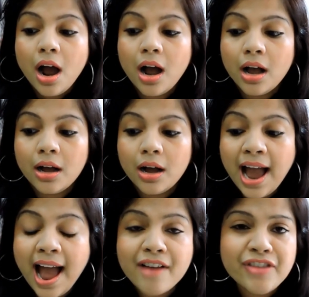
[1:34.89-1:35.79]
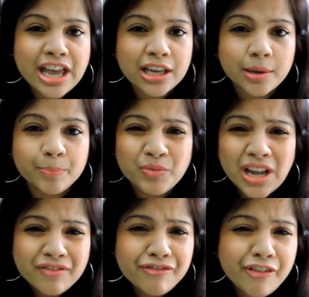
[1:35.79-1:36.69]
uh, have a
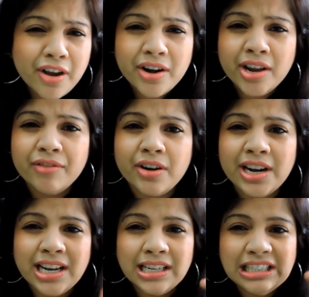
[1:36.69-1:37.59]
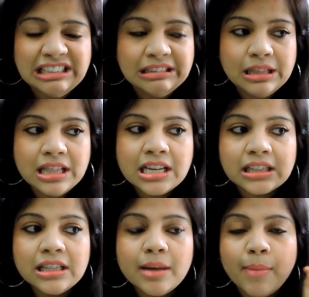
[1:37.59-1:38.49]
very very
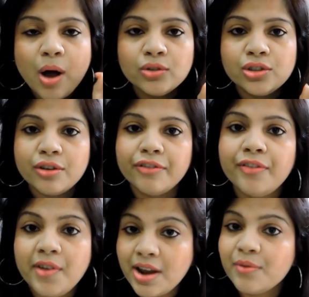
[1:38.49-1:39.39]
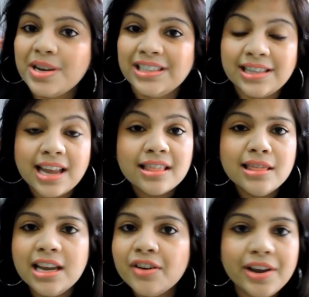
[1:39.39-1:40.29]
little amount of fragrance like
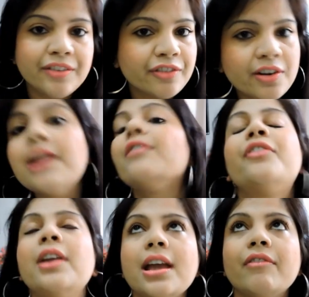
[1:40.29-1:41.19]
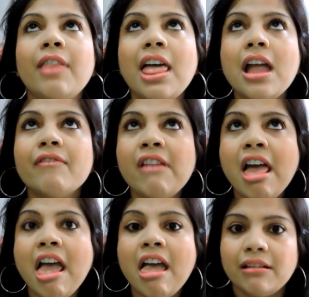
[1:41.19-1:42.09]
lingering fla fla fla
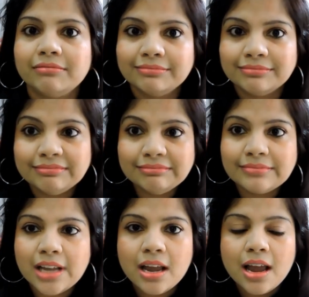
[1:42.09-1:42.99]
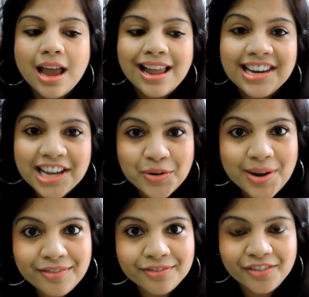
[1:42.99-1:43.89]
fla
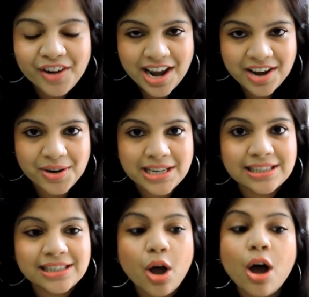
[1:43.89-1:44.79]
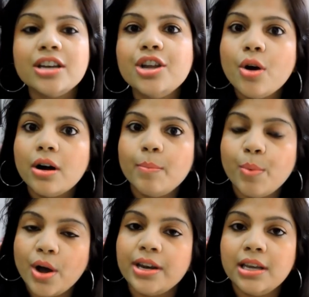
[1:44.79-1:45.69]
lingering fragrance on your
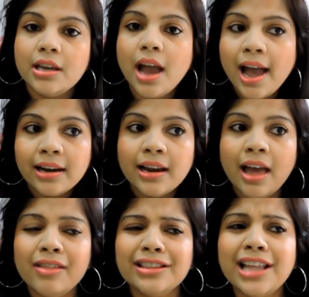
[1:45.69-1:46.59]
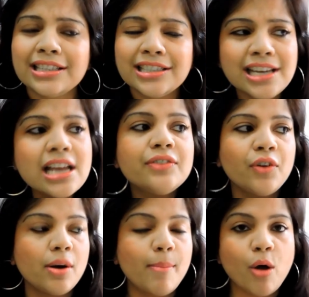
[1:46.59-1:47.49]
body and that stays
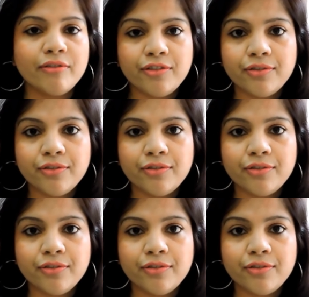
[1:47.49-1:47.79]
for about